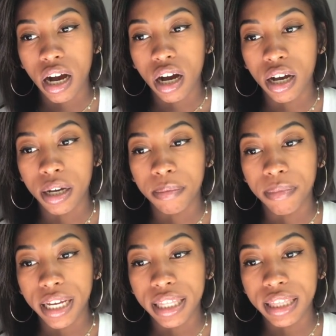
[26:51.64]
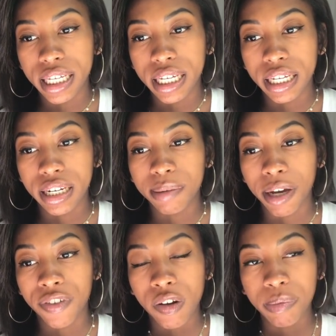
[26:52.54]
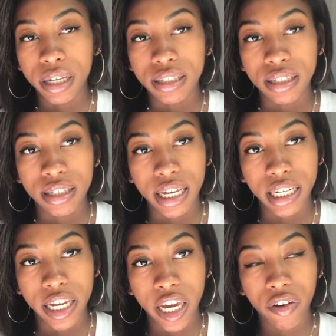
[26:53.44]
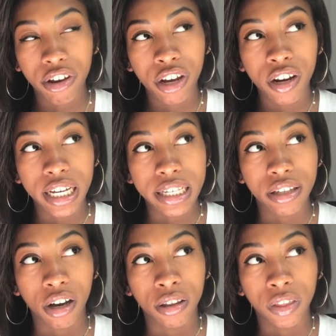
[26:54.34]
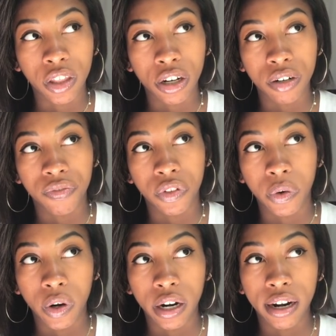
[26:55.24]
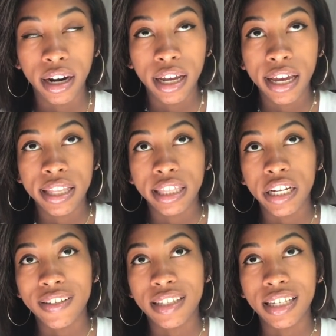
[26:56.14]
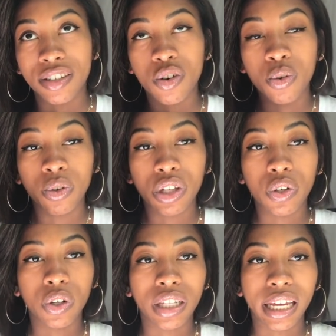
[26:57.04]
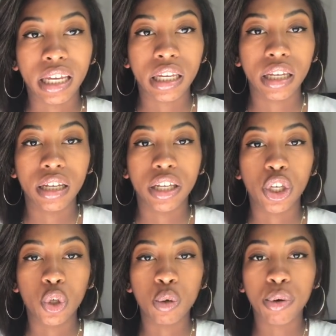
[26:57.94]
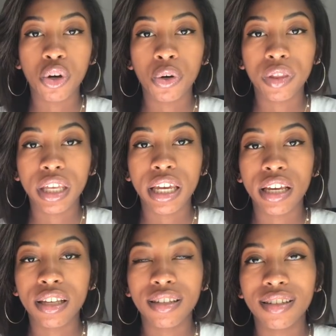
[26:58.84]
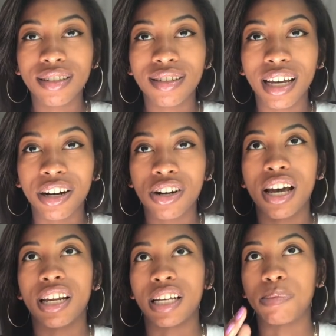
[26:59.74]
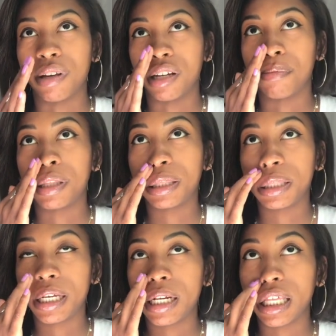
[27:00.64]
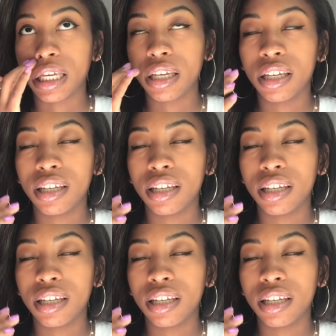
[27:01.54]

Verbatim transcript: Um, and then my favorite place to sit in Carrier is on the third floor. There's these cool little like cubicle things. I don't know how to explain them, but they're like